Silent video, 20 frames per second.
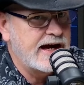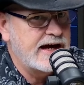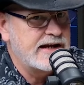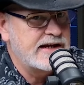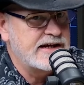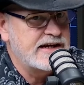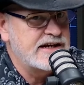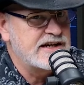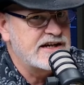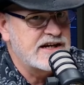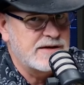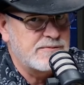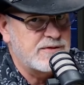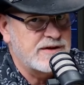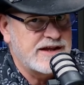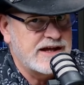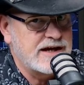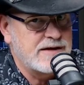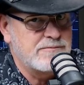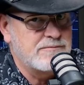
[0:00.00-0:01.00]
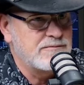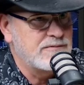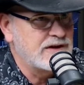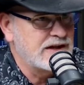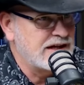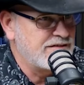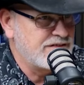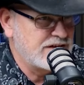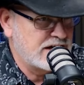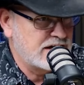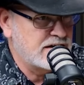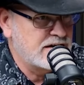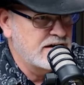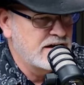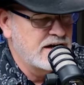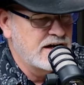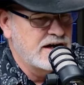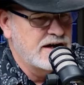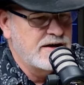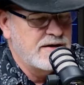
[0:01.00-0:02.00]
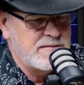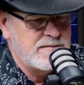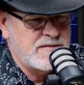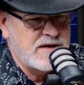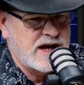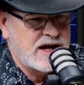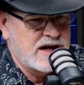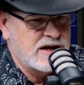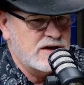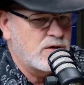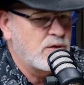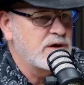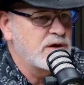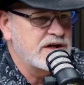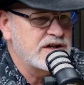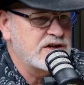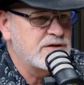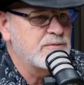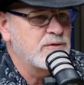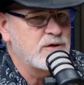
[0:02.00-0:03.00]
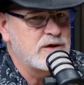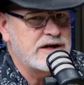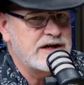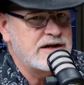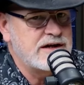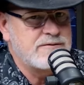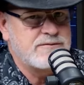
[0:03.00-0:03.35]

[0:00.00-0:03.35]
it ended up with him leaving. And according to Marie,